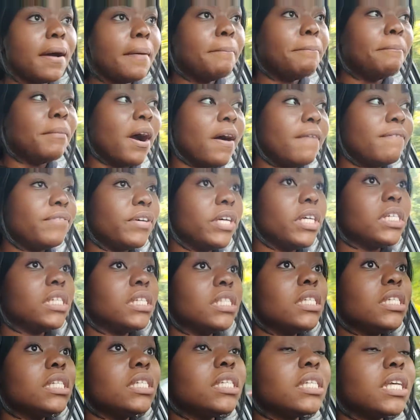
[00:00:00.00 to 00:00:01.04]

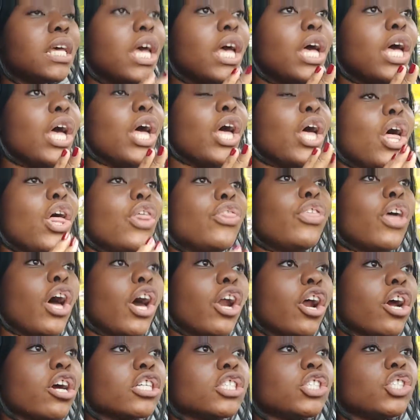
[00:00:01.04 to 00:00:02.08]
muffins that
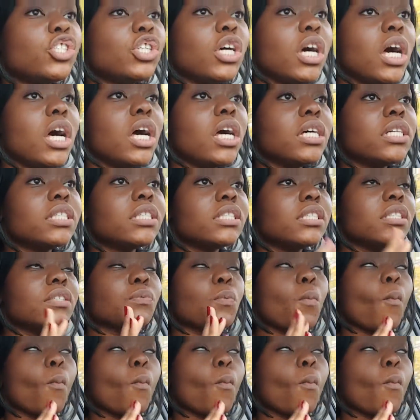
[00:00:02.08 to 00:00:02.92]
are just